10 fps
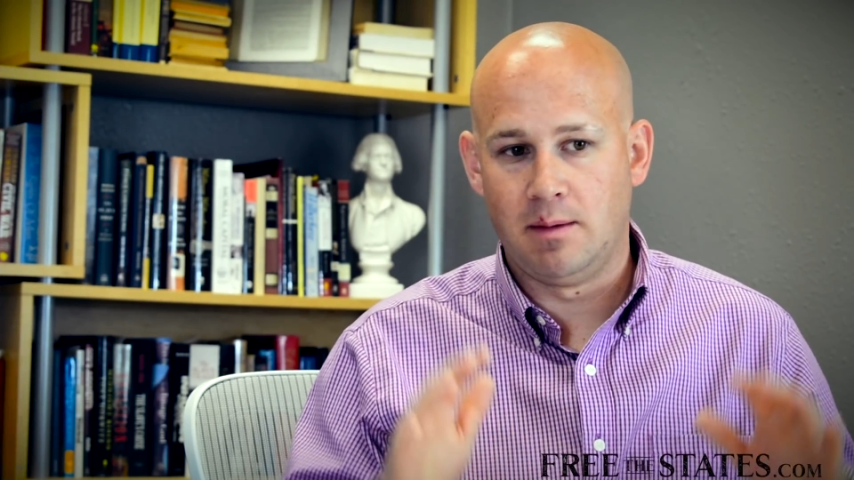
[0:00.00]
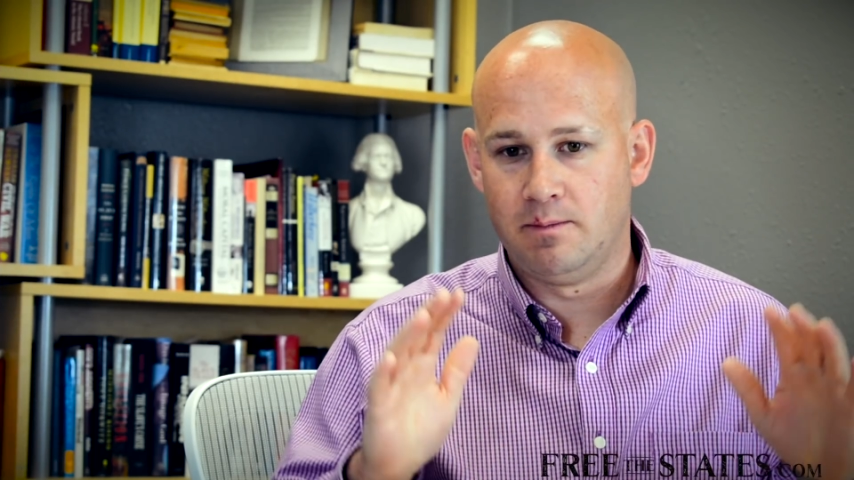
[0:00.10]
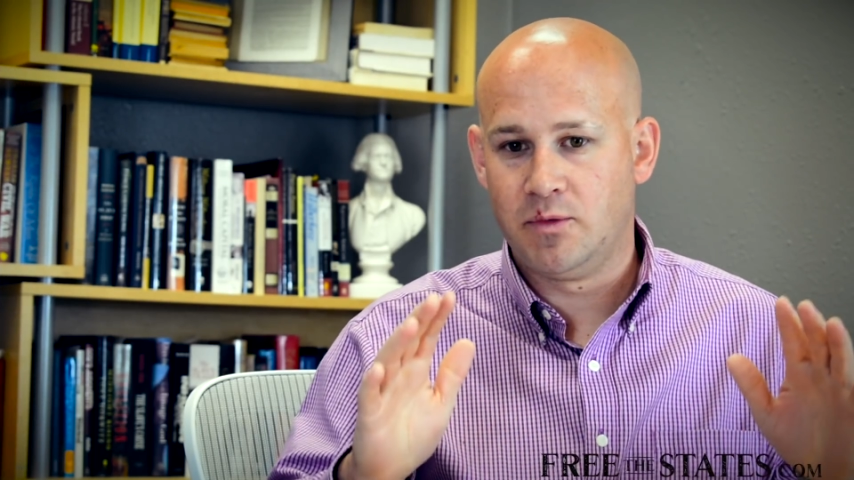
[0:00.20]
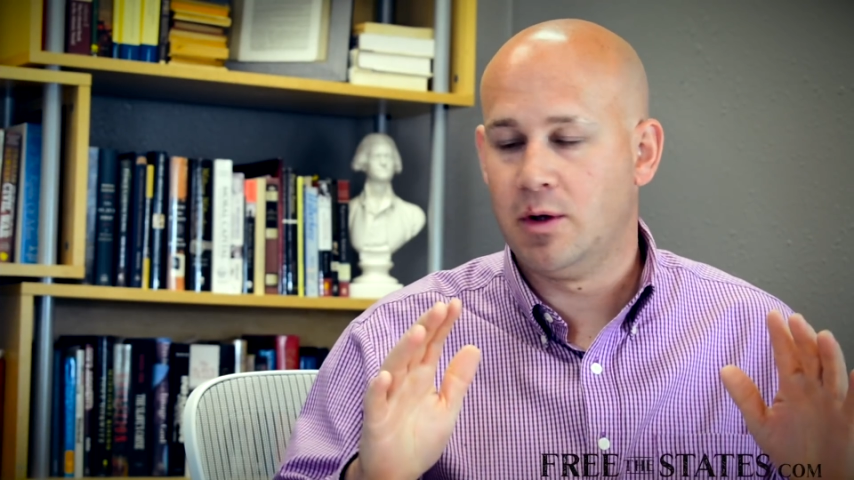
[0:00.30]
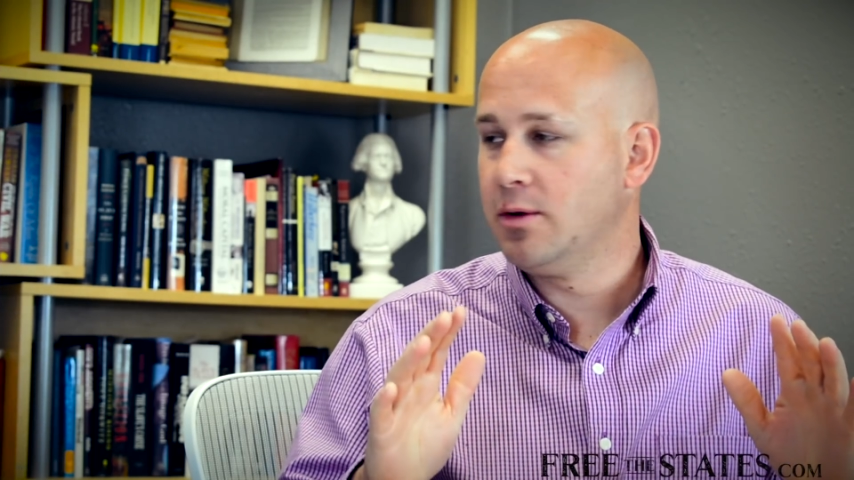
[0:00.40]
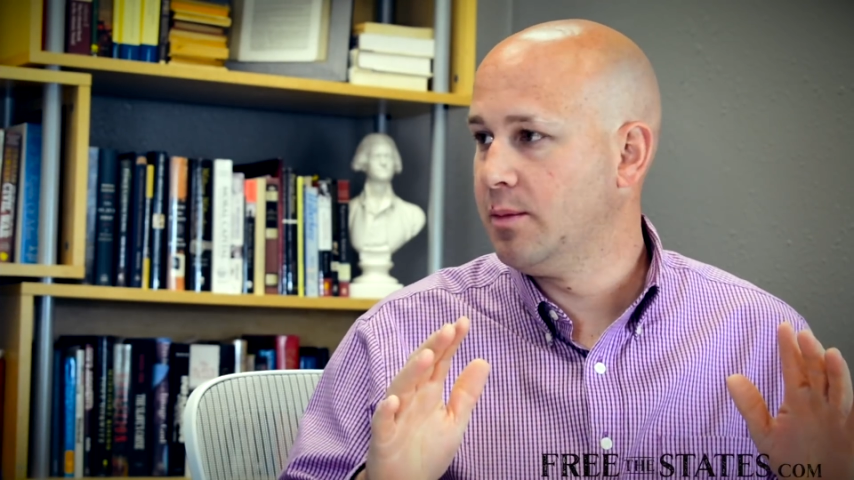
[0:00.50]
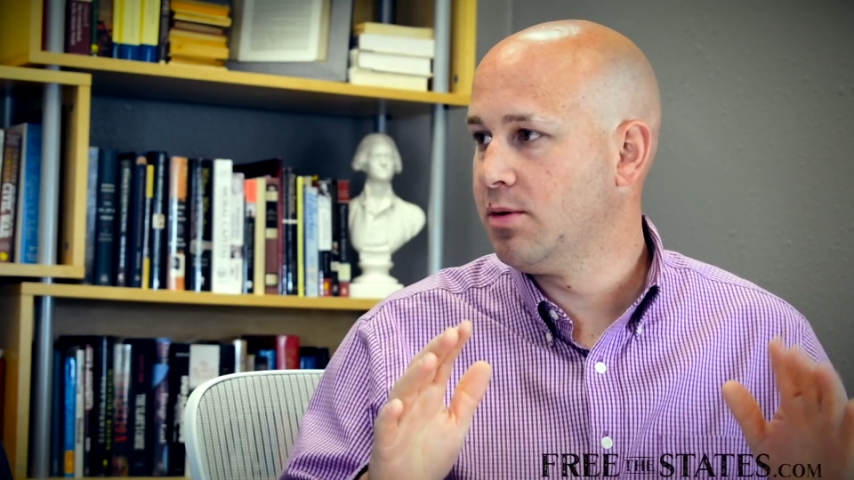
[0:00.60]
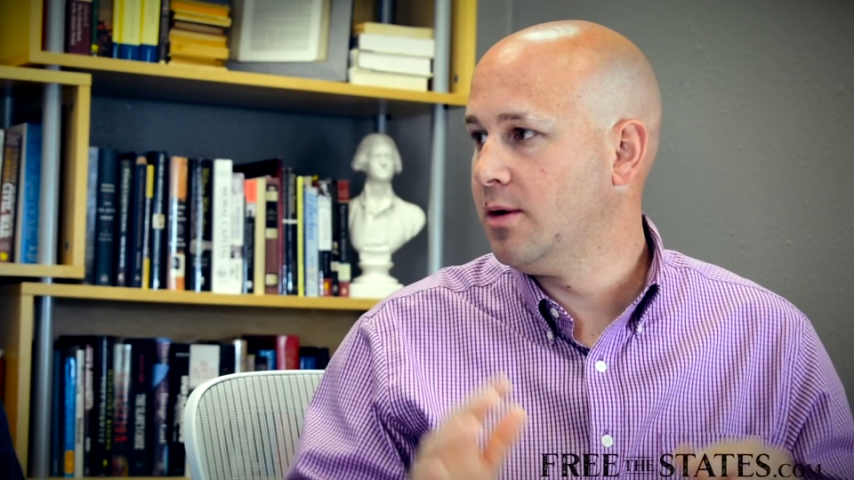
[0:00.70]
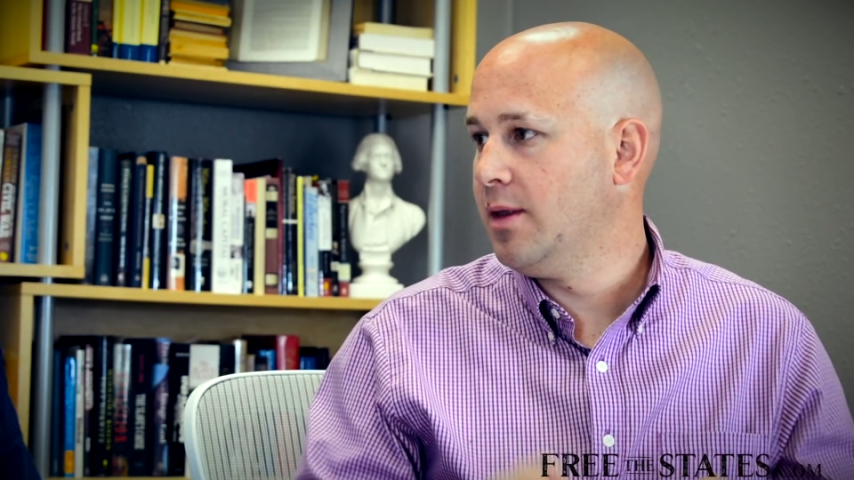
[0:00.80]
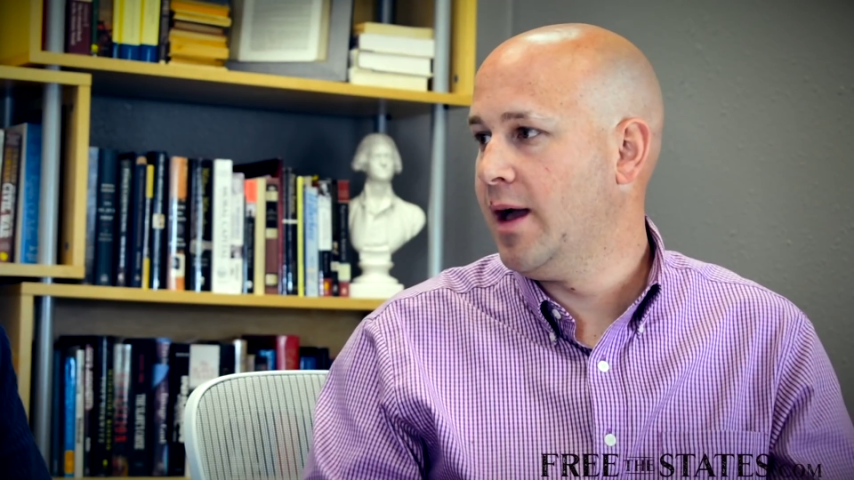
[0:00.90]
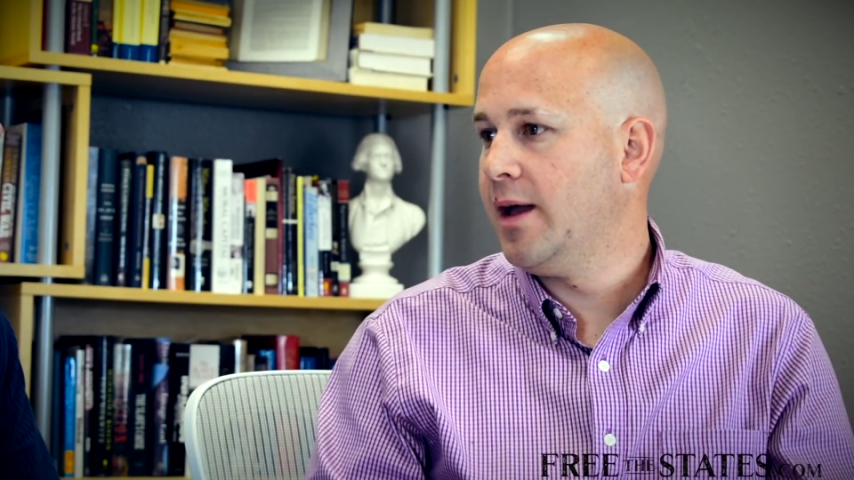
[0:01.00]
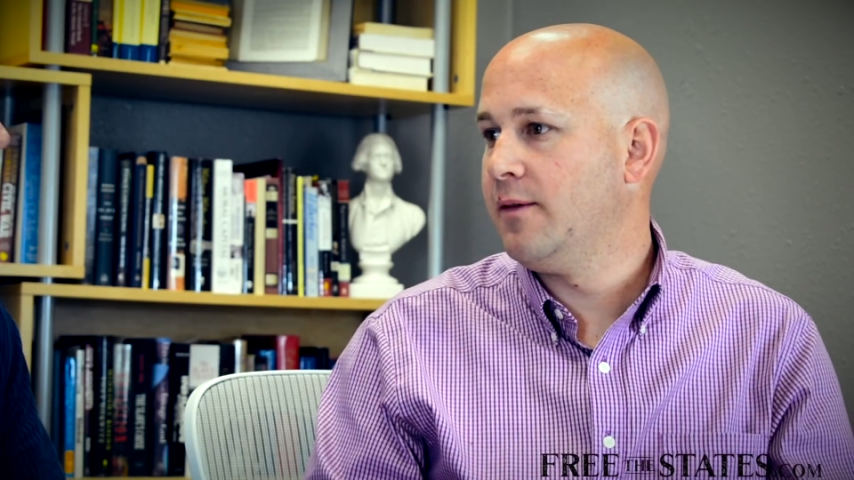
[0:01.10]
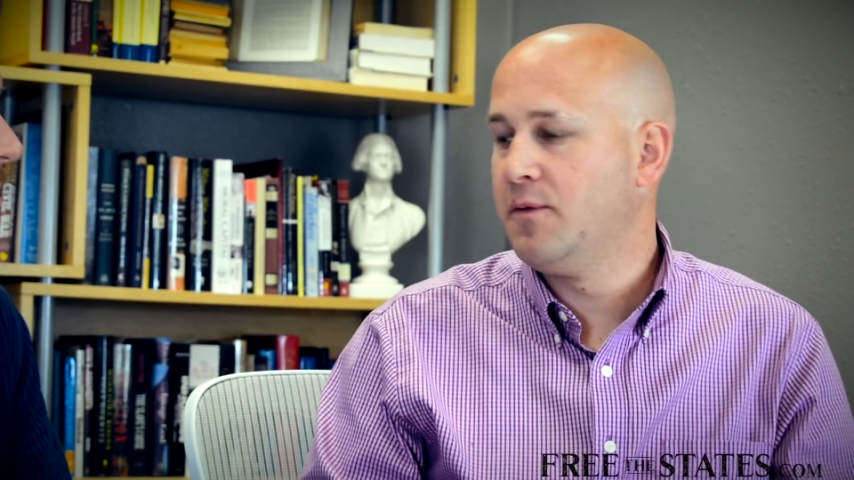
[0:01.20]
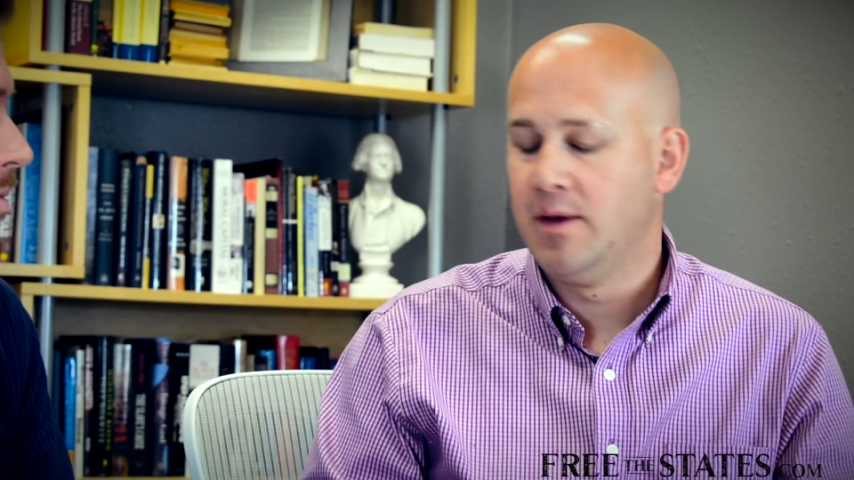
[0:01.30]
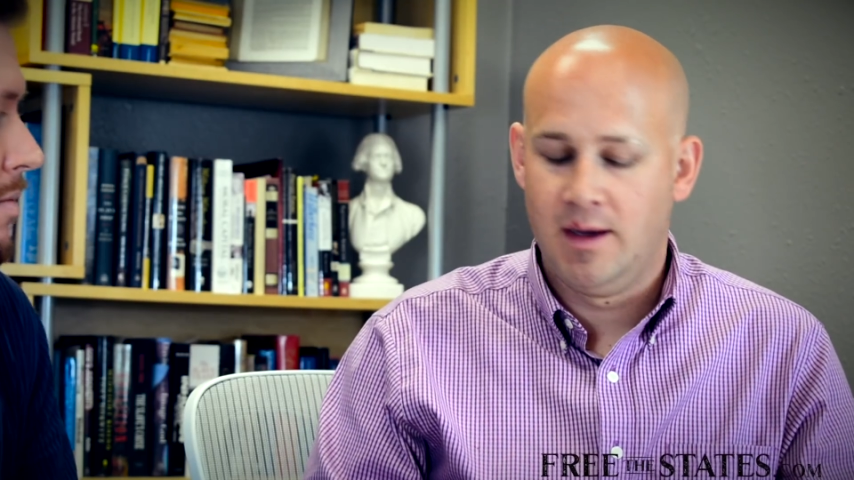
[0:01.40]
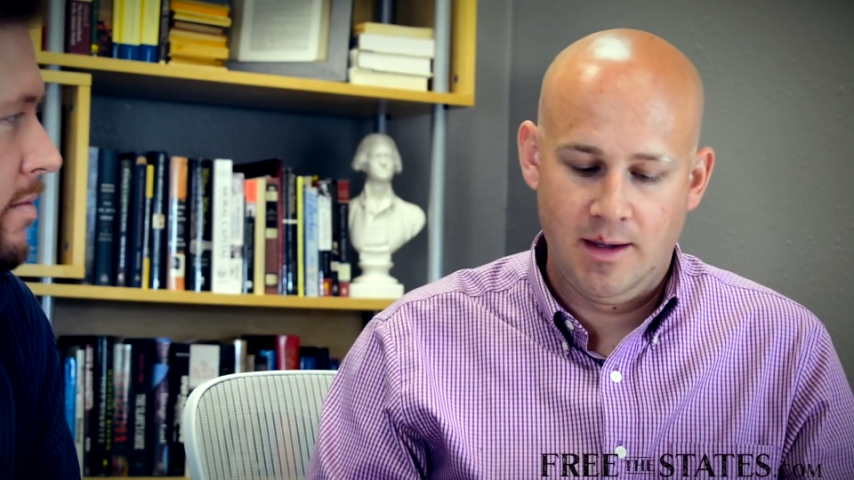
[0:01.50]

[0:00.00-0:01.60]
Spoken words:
I'm totally pro-life,